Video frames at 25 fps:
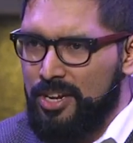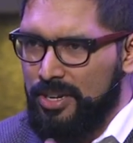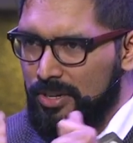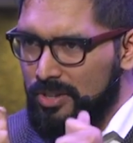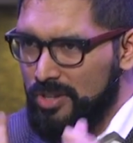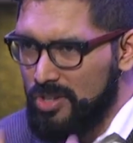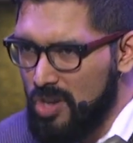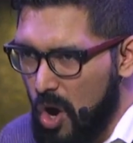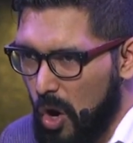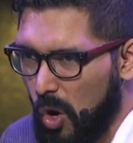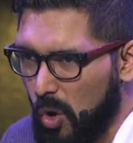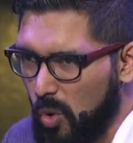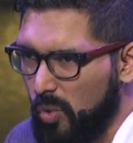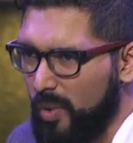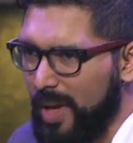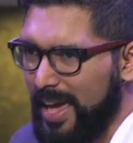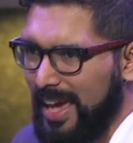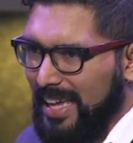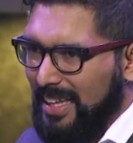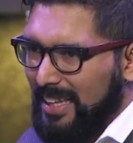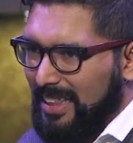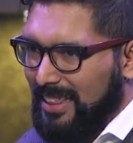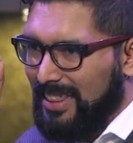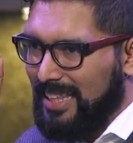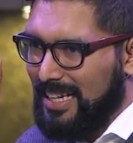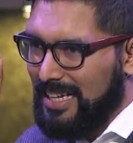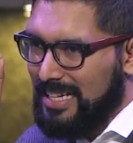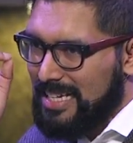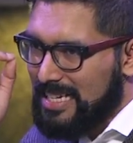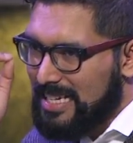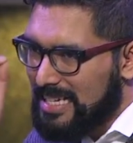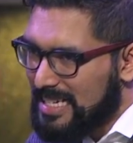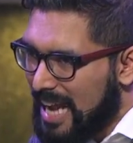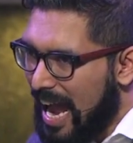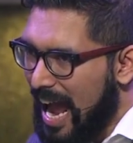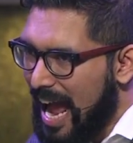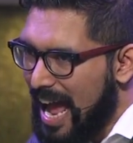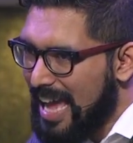knowing the
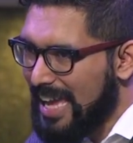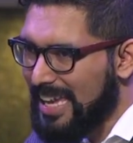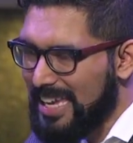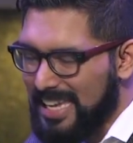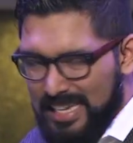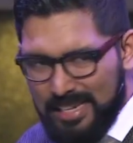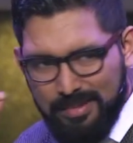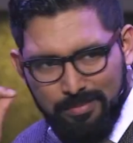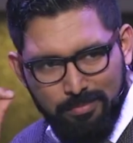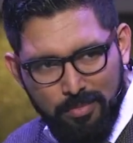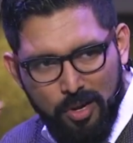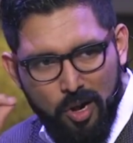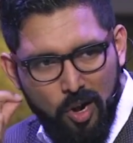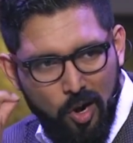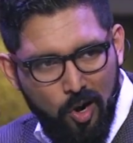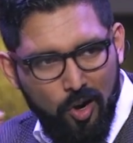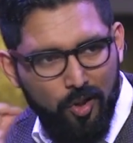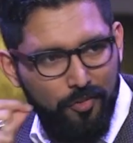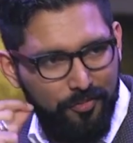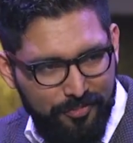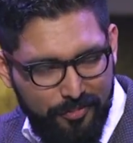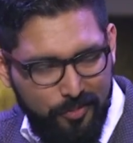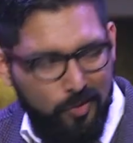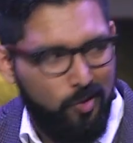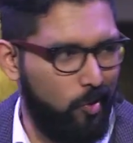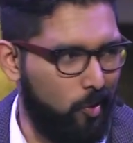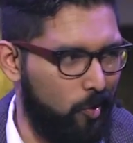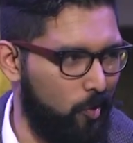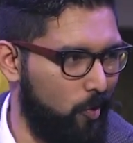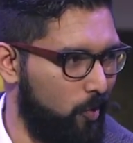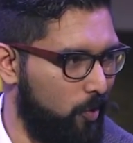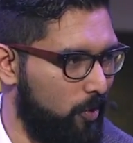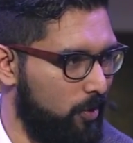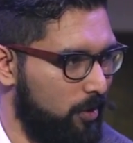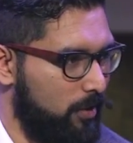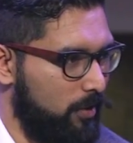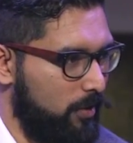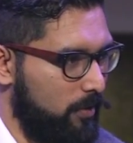time of
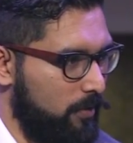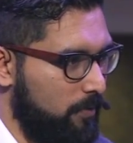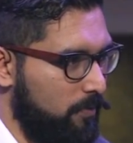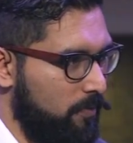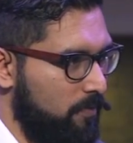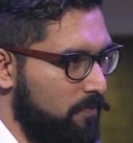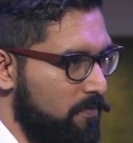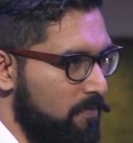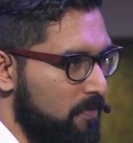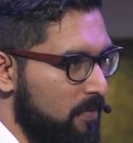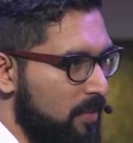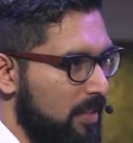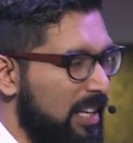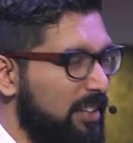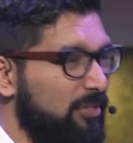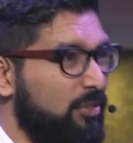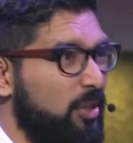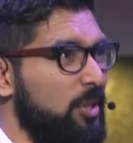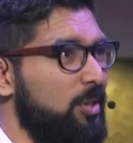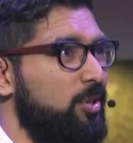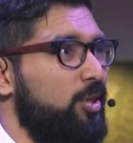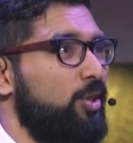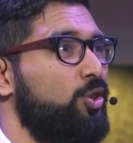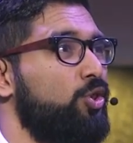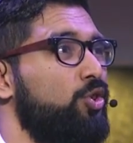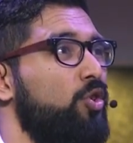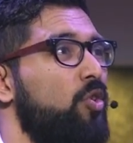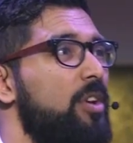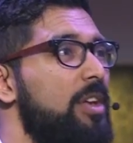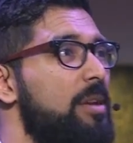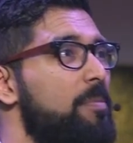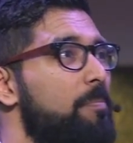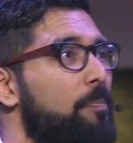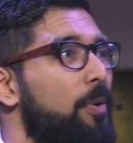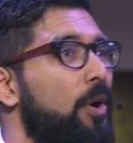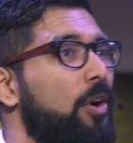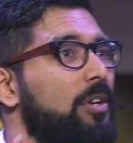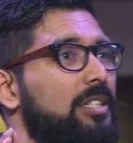God. Now, this is so
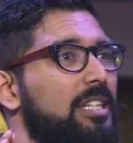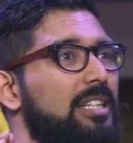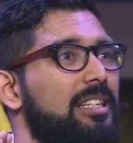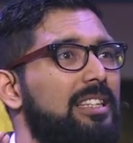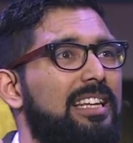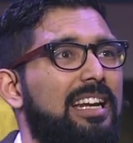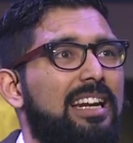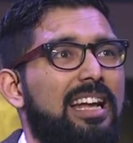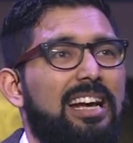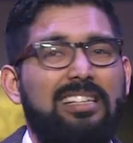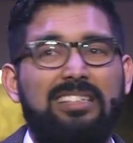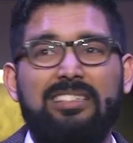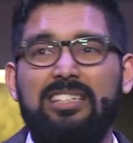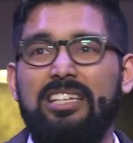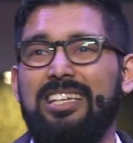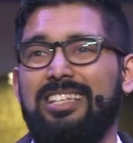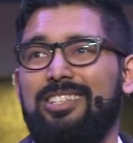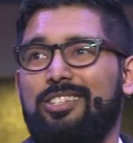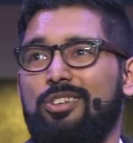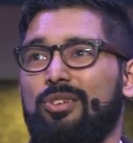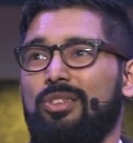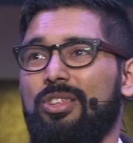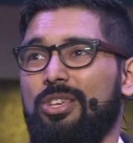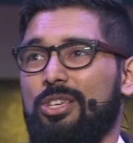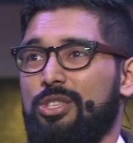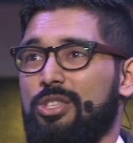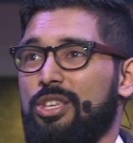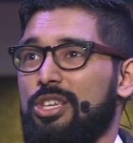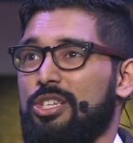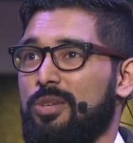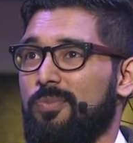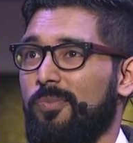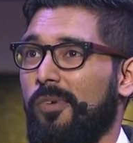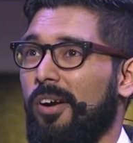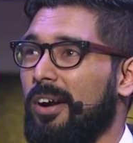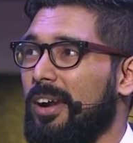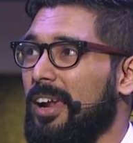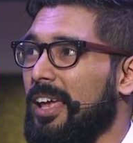important that I teach you this
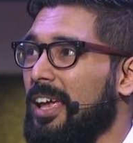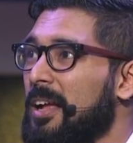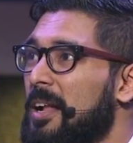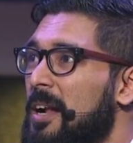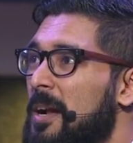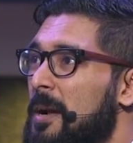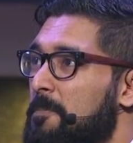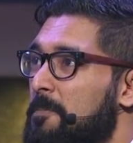this morning